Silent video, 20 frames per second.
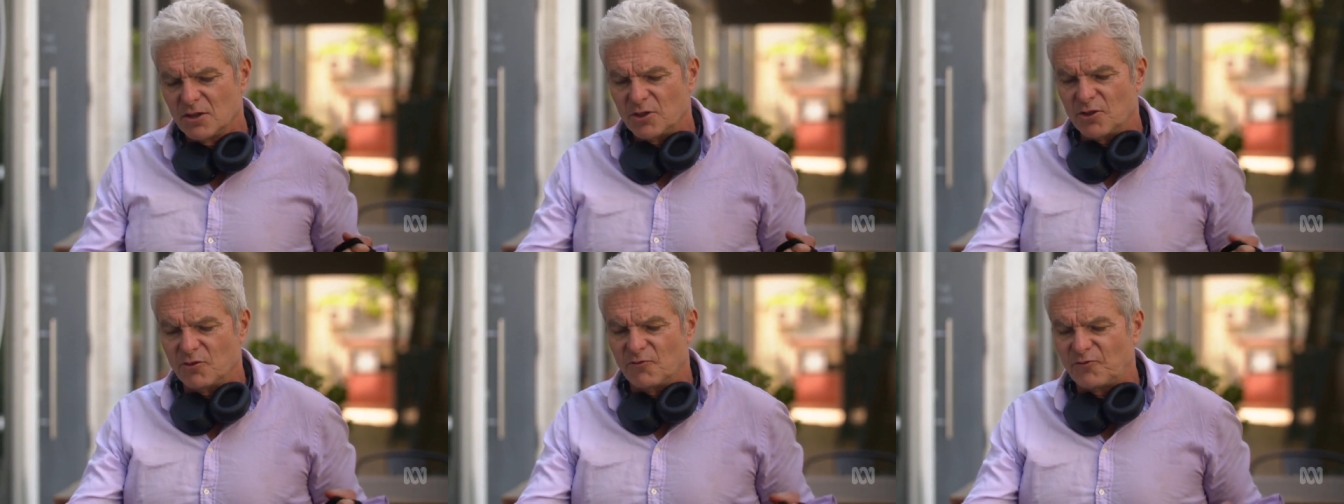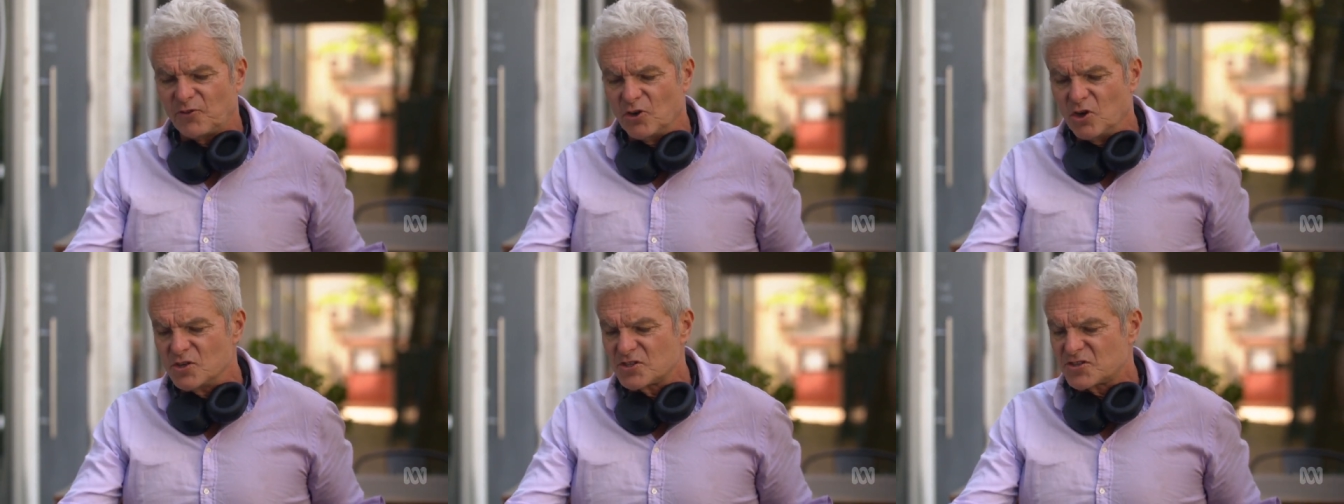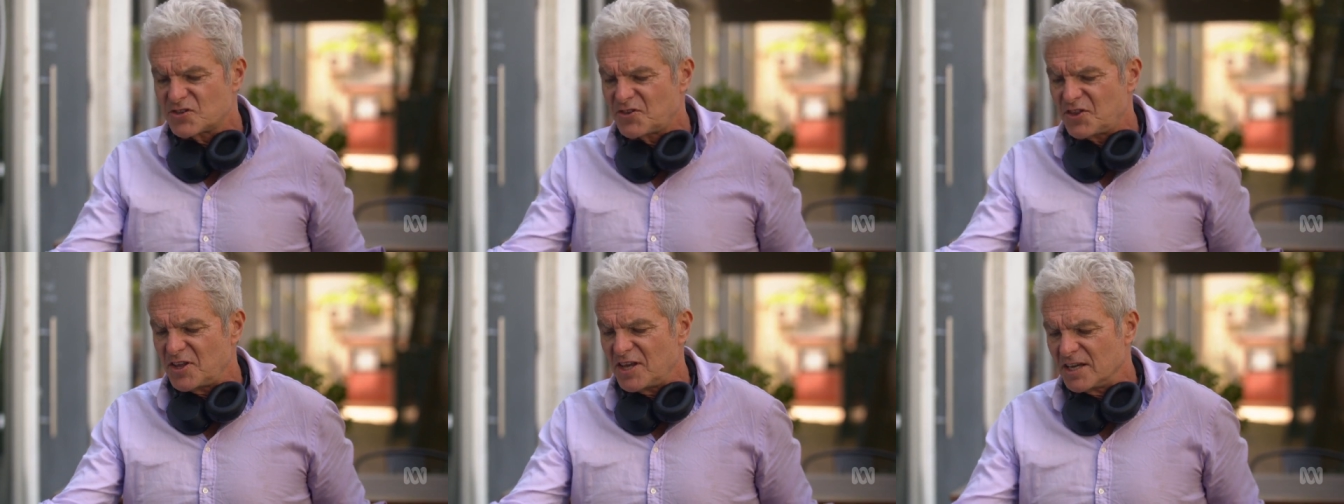the
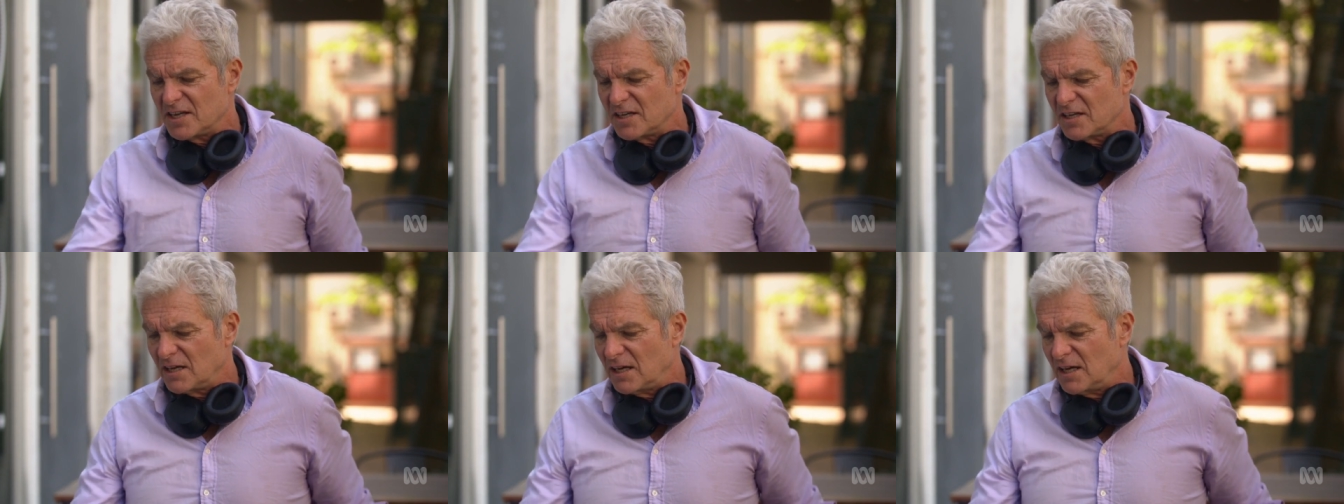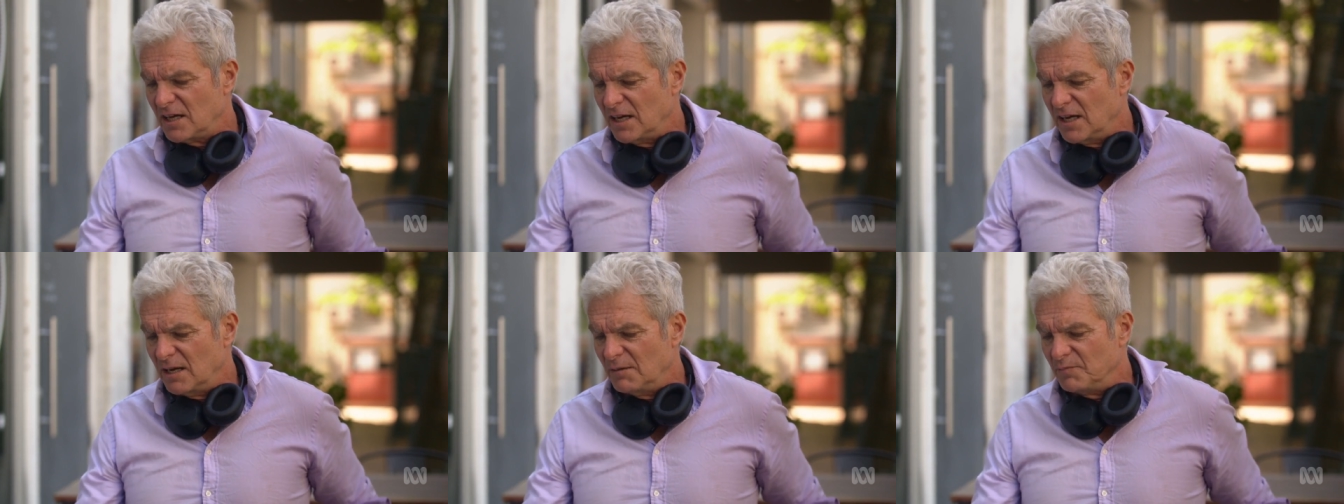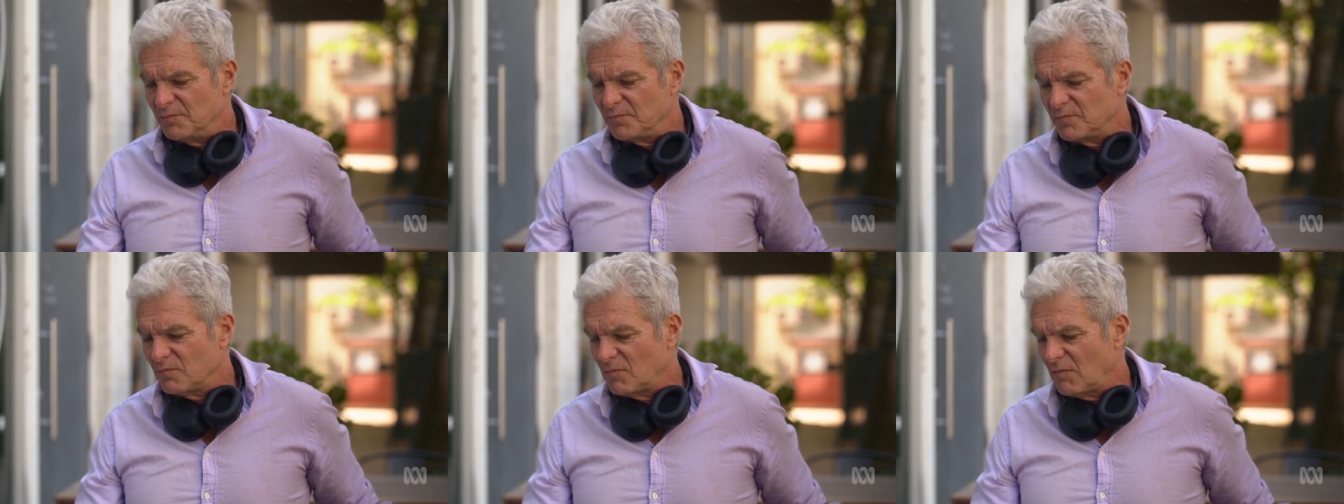first thing I
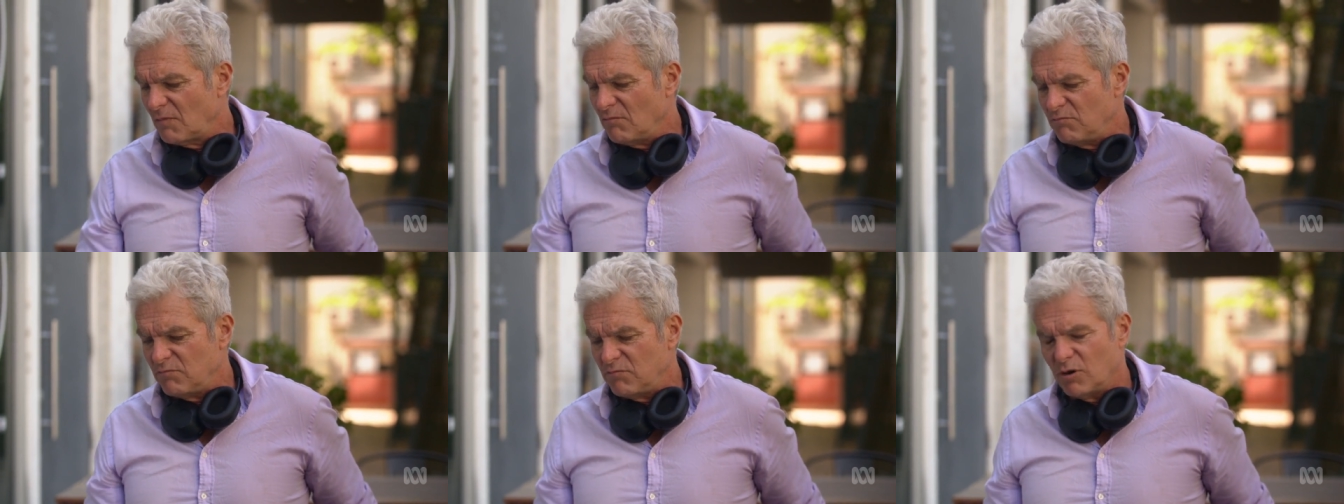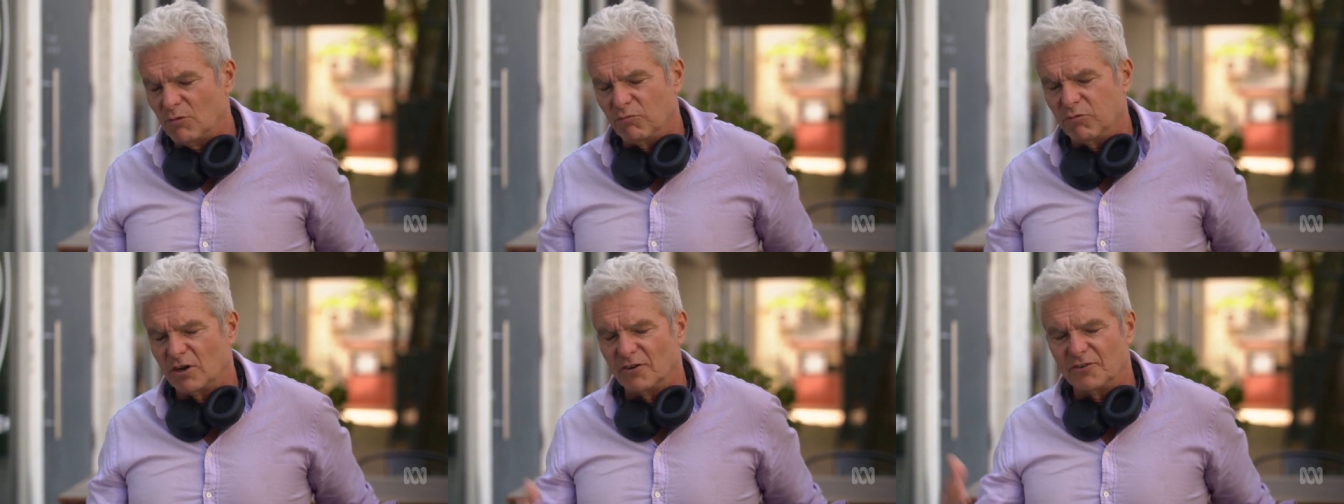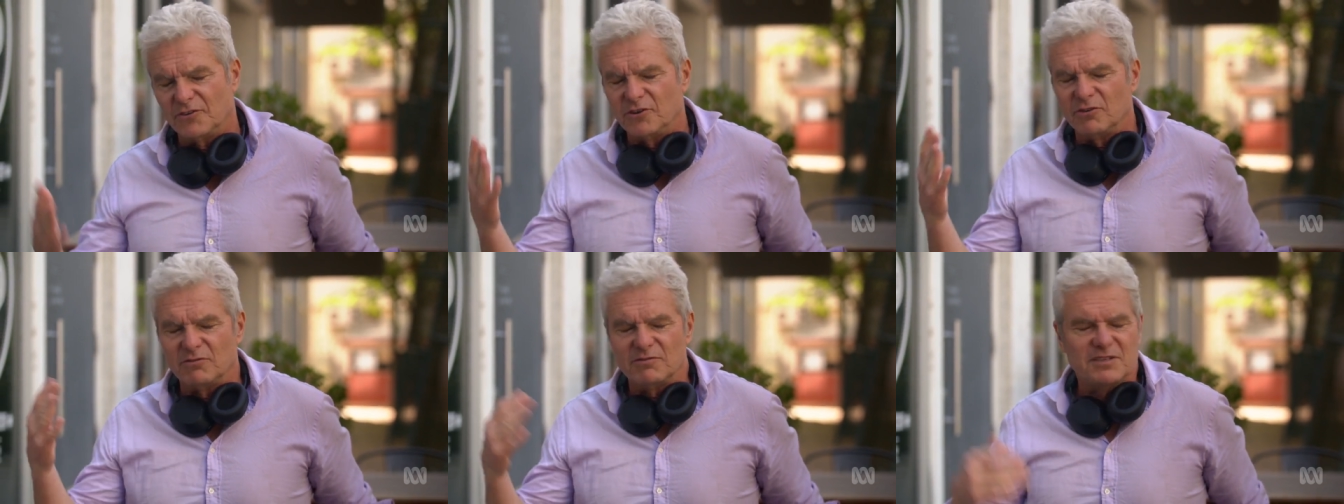want to
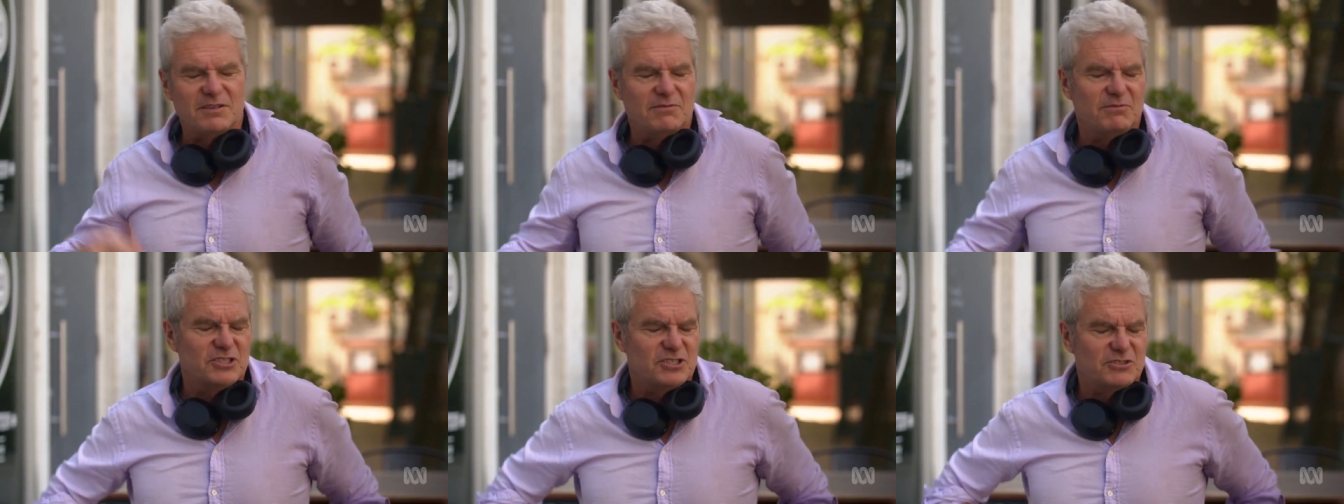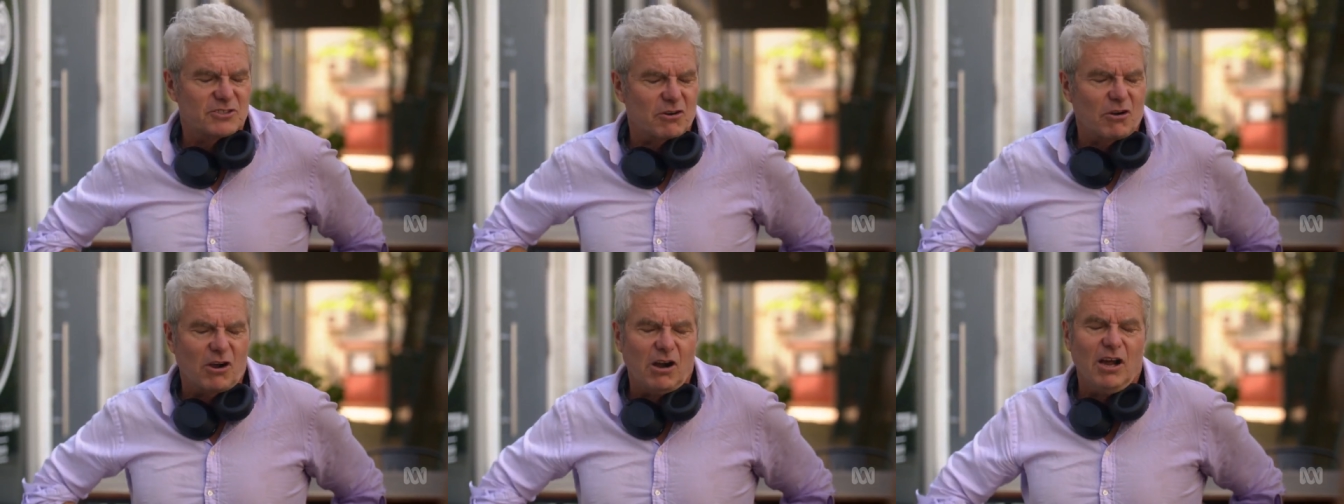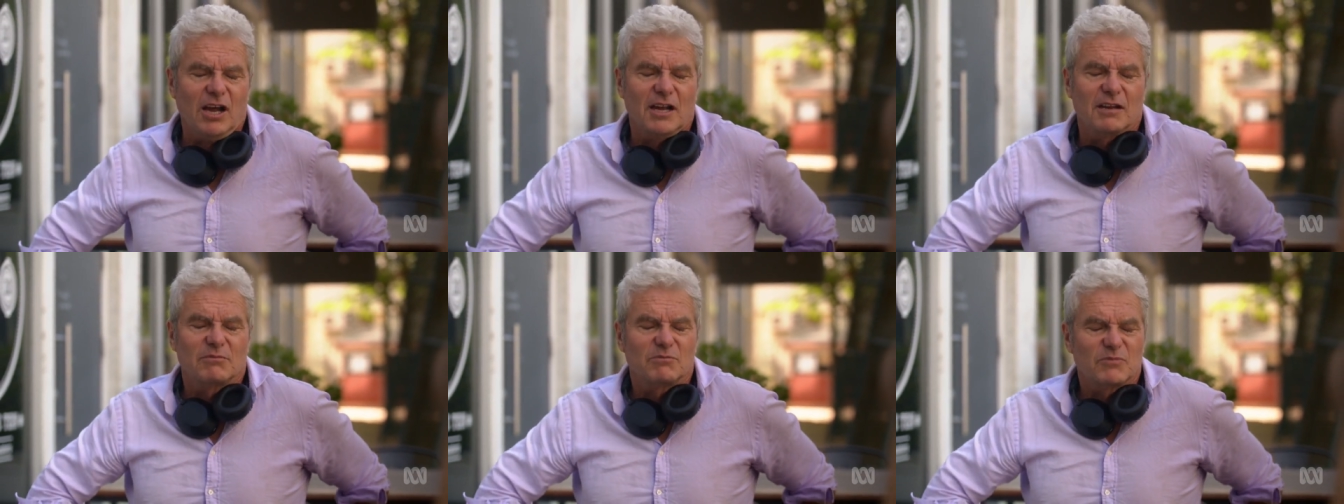do it was
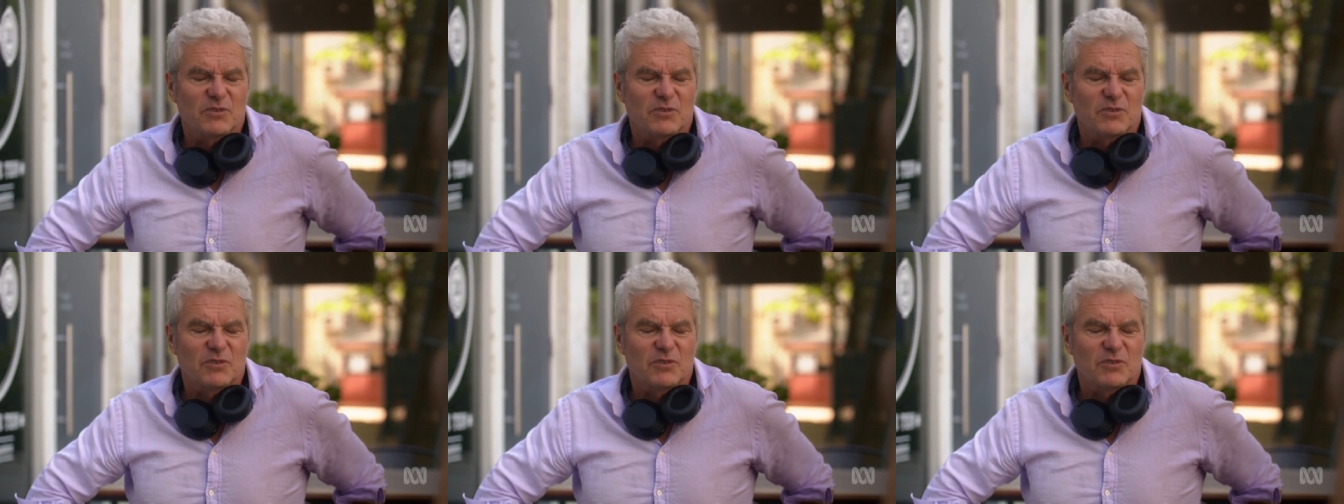cry.